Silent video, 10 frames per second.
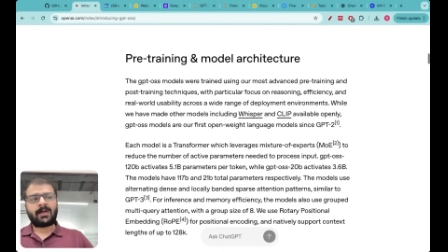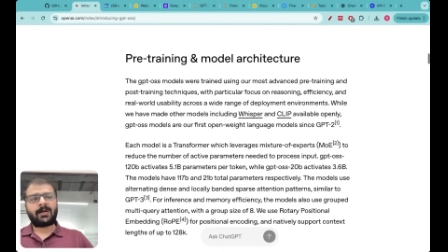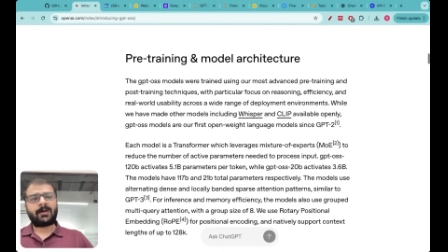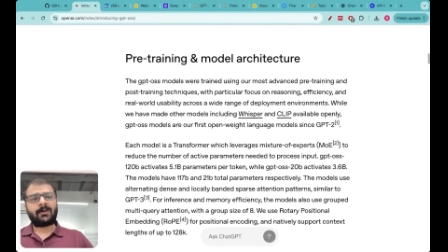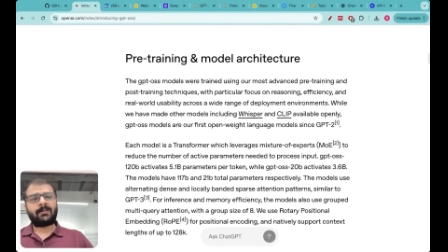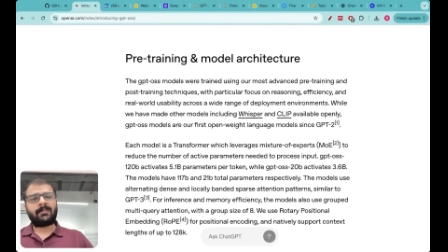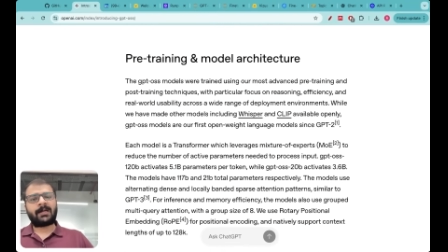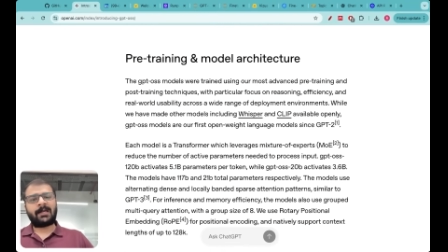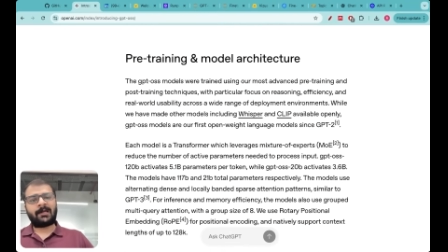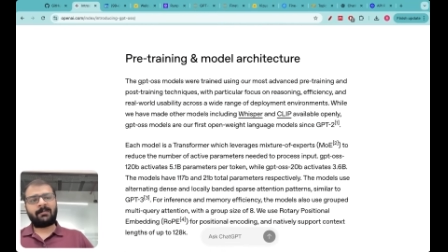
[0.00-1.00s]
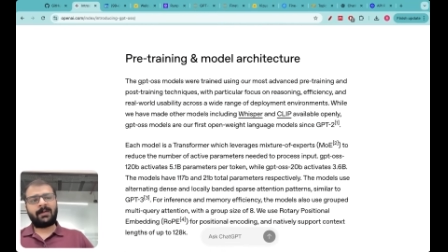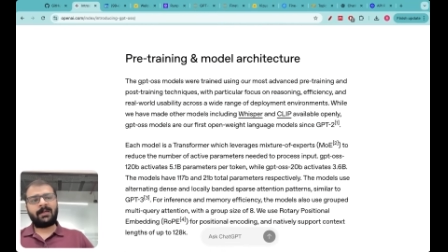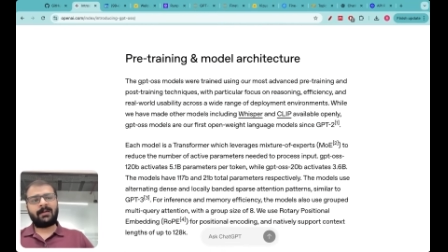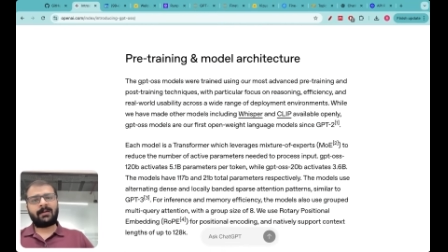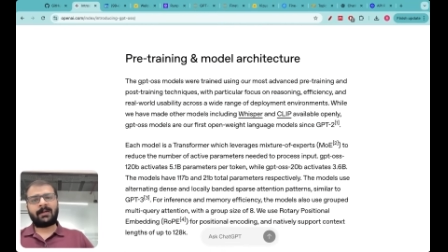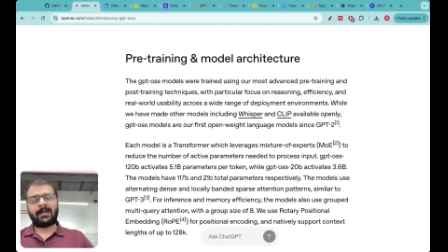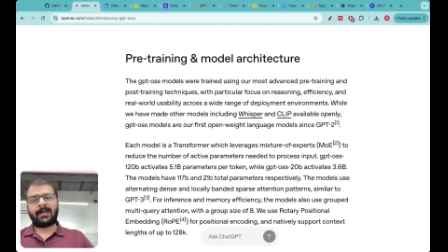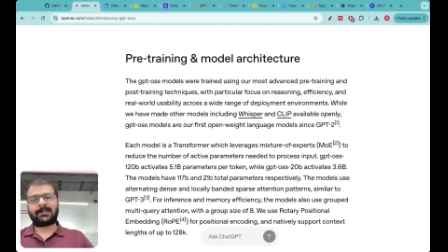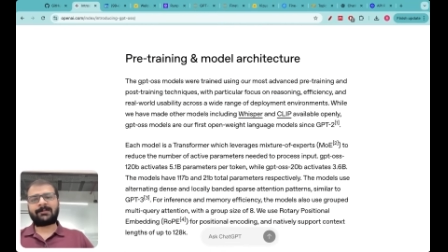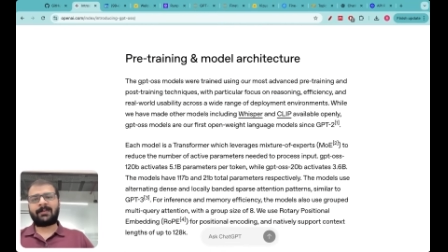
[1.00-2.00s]
uh, but let me
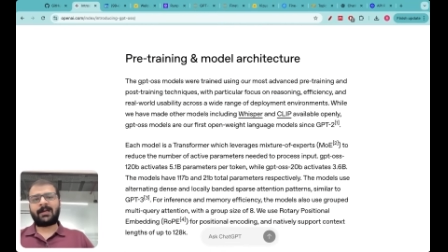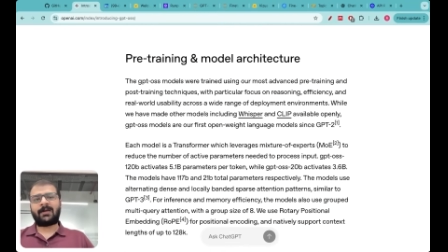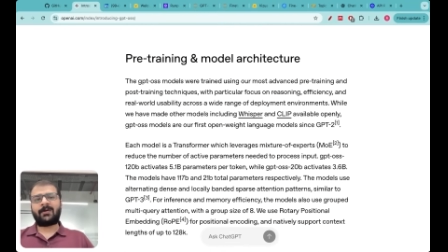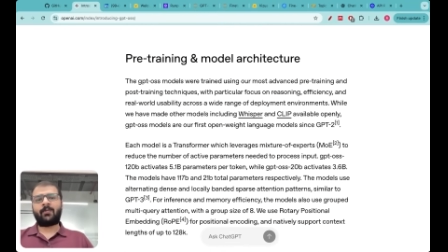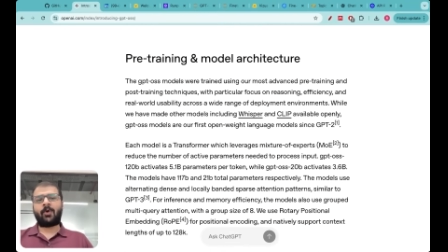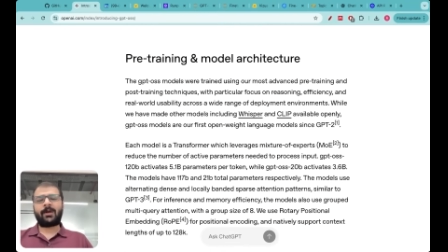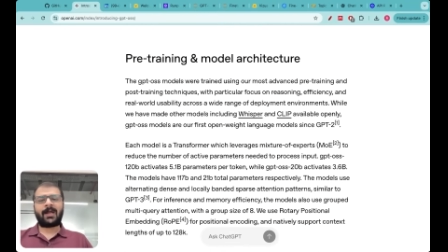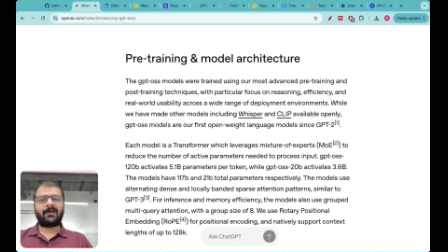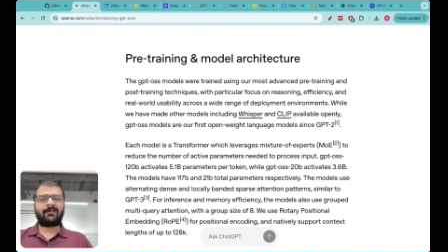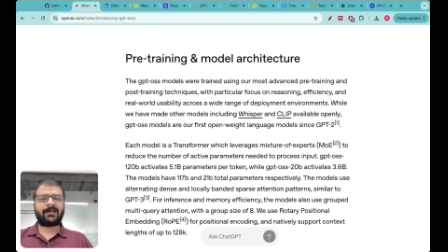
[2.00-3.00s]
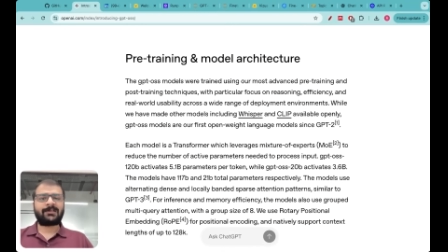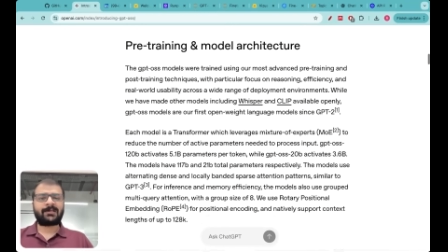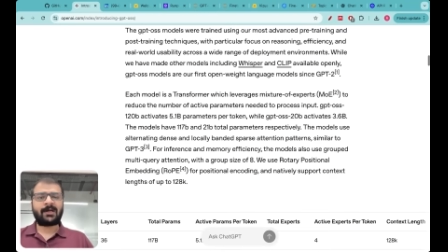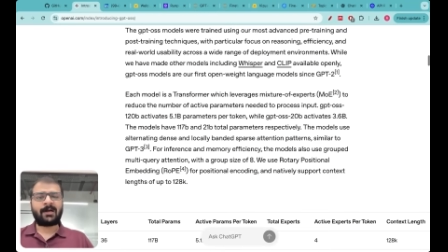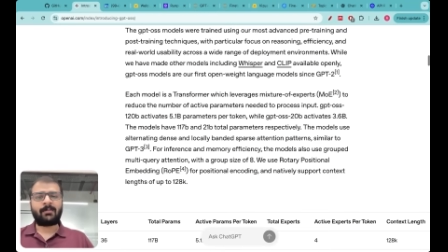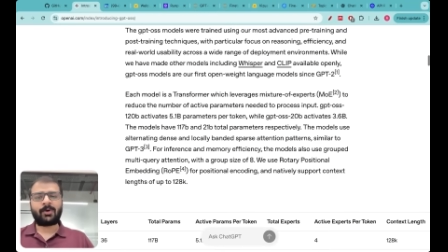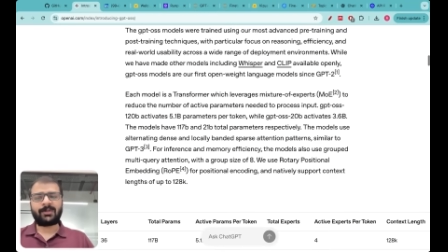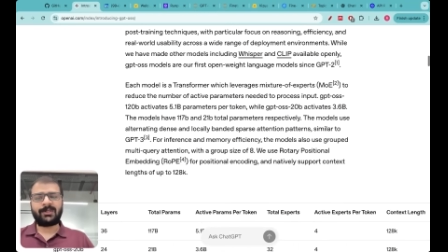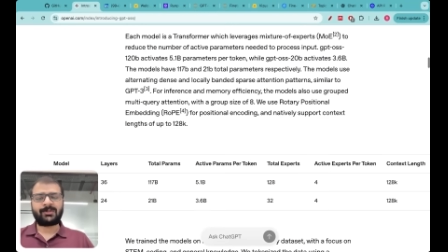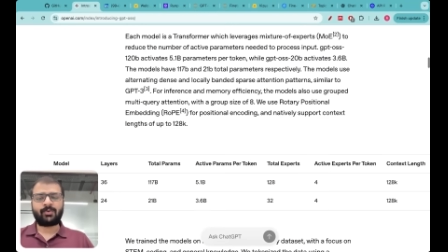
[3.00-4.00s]
explain what i have tested
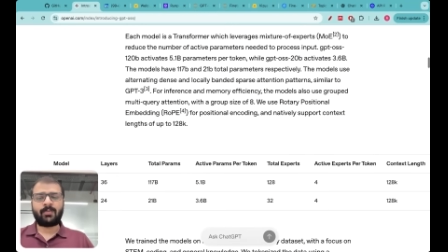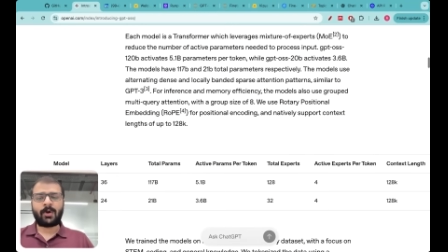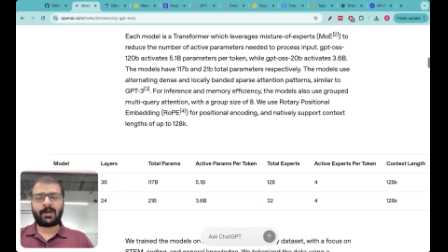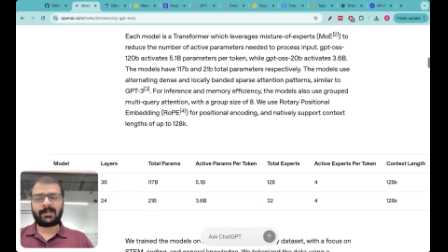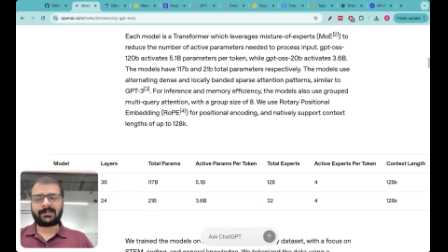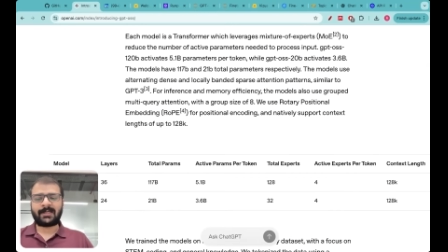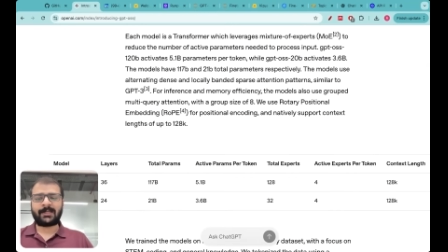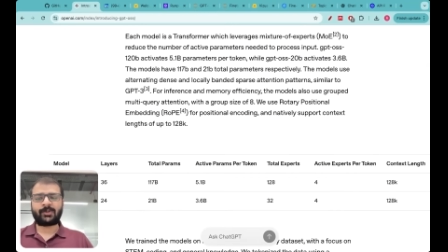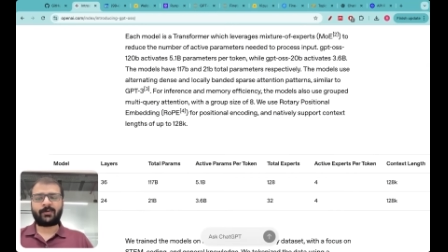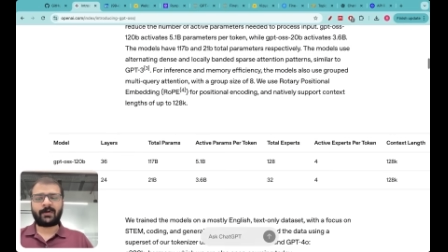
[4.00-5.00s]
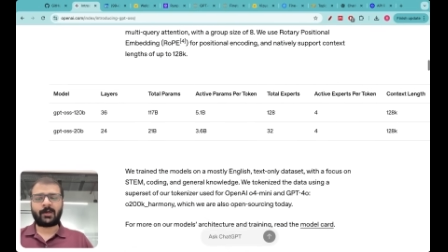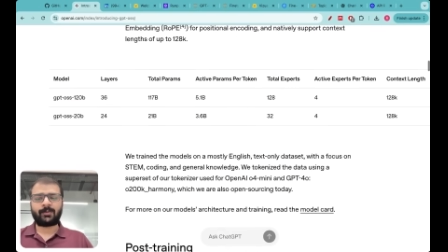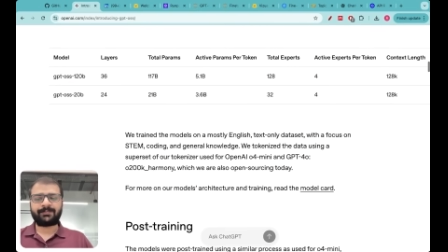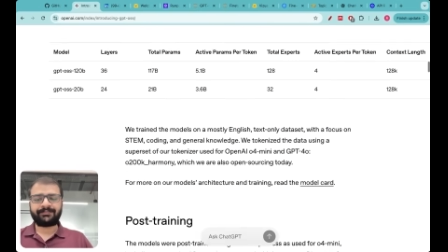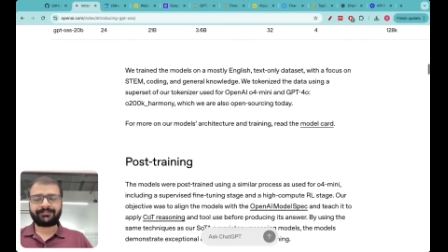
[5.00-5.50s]
among these two models as of now